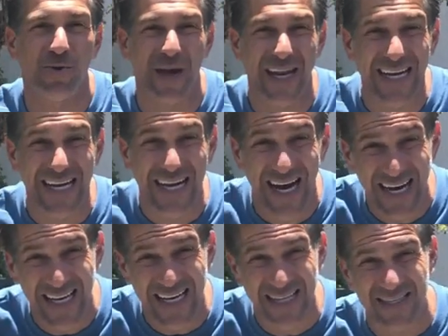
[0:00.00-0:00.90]
creating
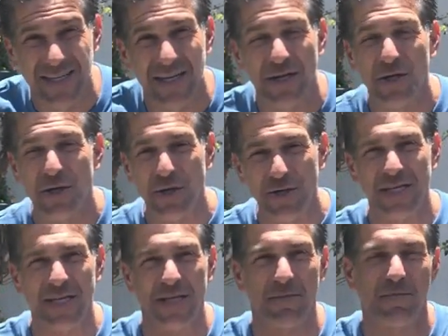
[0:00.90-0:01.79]
cuttings
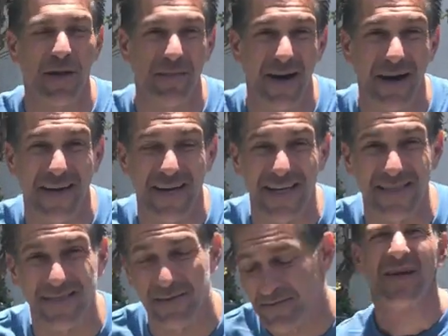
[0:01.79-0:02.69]
using the
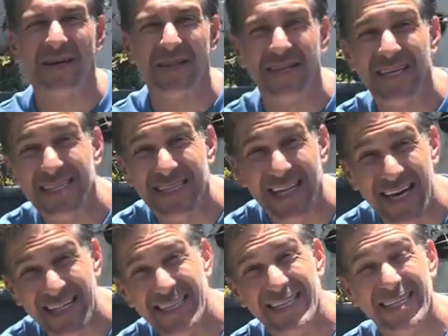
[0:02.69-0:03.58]
plumerias. This
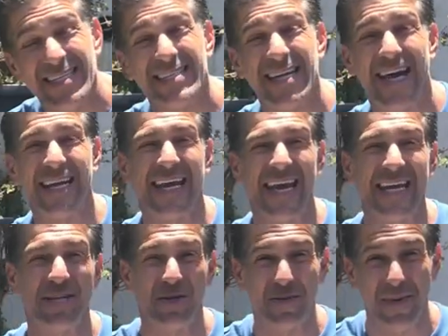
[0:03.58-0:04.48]
lesson is
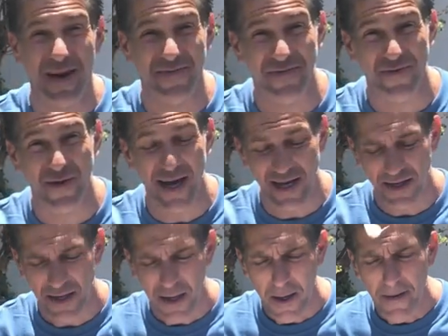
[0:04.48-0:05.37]
dedicated to my
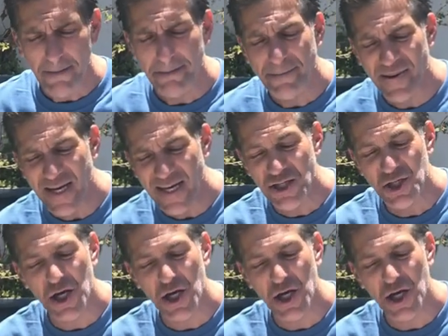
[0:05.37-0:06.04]
friend, Big